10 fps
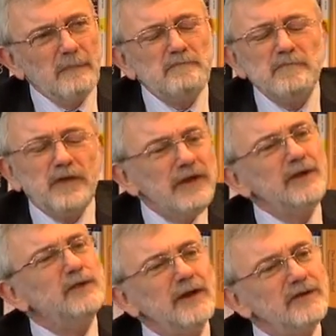the
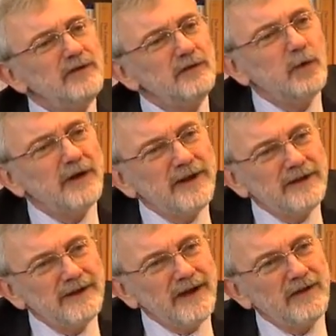EU countries working
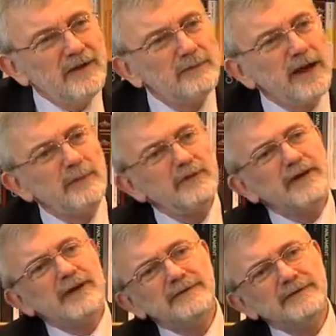together perhaps
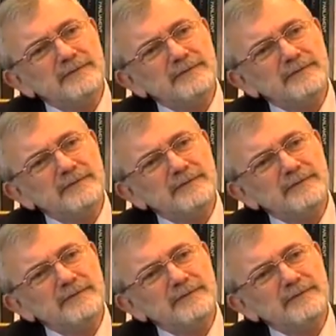enough.